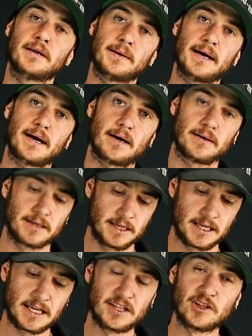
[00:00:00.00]
Now,
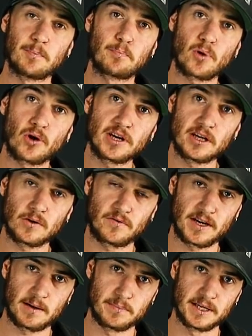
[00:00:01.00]
in the body
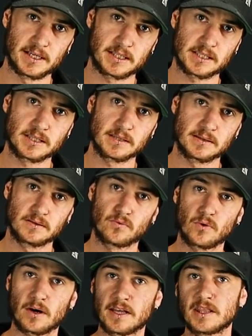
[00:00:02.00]
of our mix,
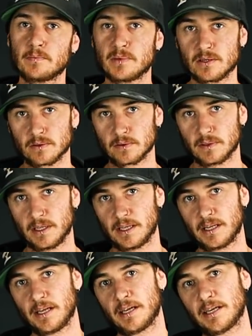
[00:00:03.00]
right in the middle,
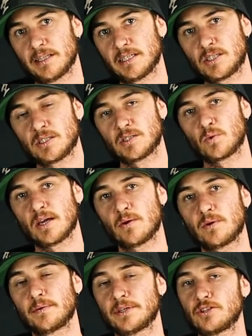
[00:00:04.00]
this is
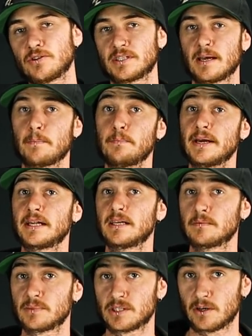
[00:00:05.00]
where we would use our
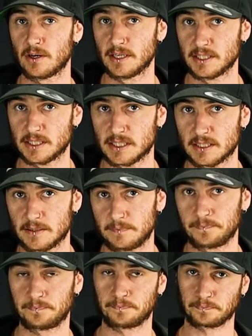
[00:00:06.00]
medium size
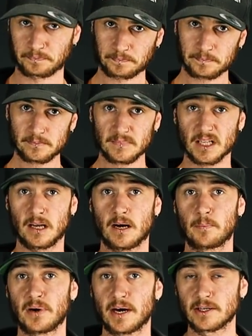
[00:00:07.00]

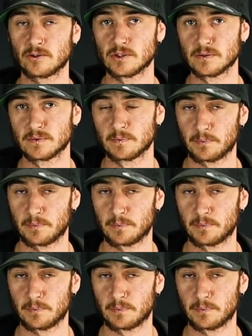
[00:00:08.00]
particles.